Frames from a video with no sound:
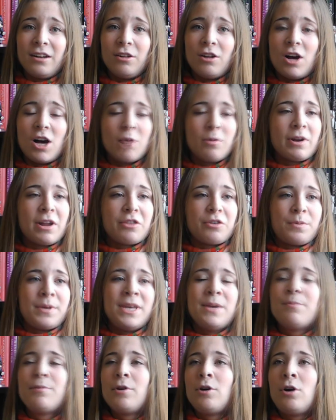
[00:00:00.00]
along with other
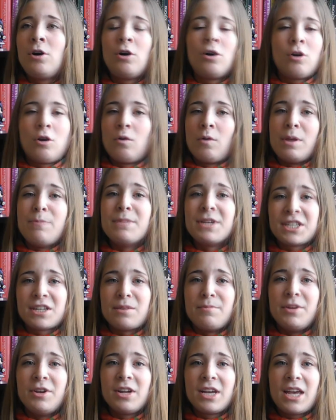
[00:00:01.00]
people, or we
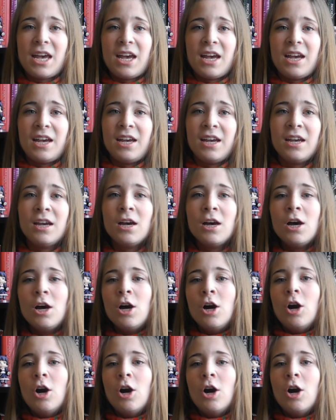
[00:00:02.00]
miscommunicate,